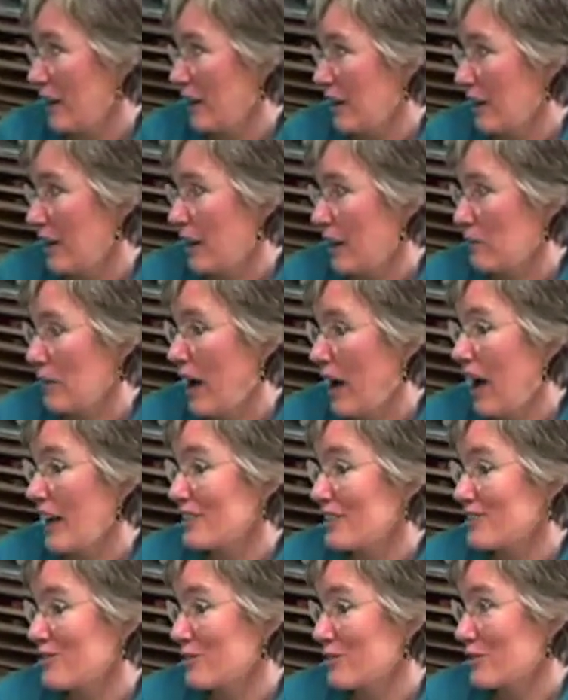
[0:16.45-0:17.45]

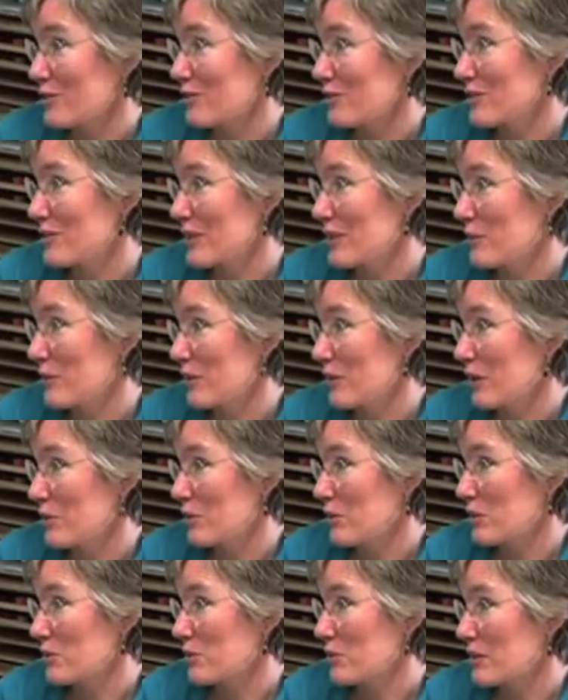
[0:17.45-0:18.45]
I started using them when I
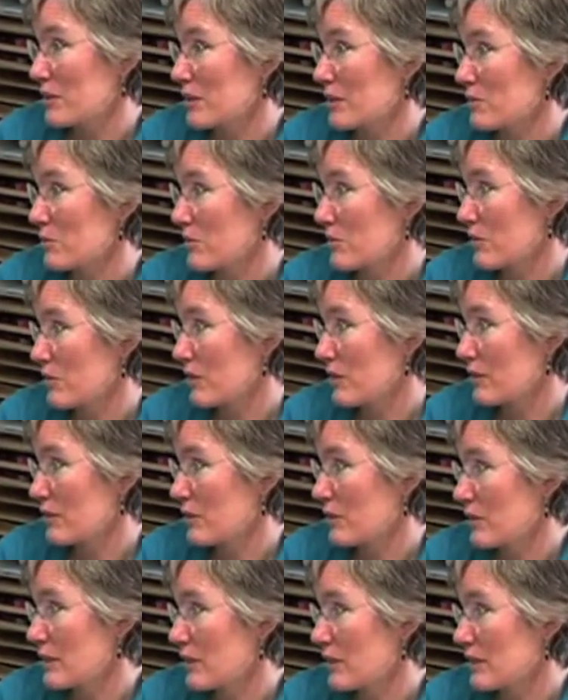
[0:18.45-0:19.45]
worked with kids with learning
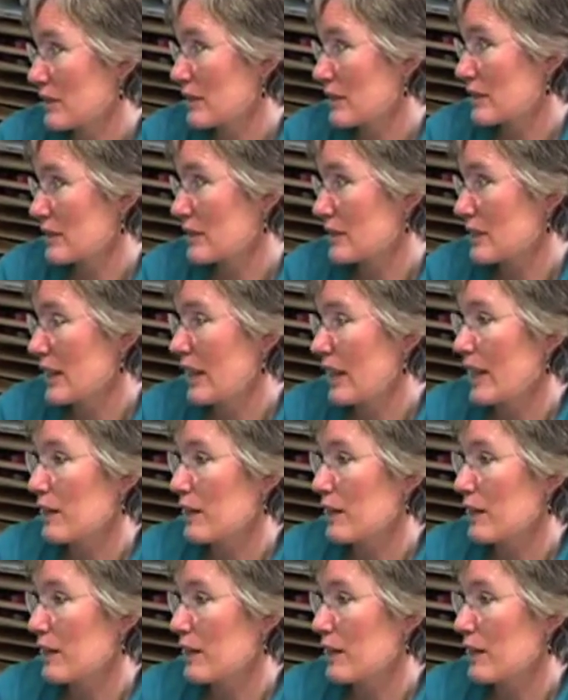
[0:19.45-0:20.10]
difficulties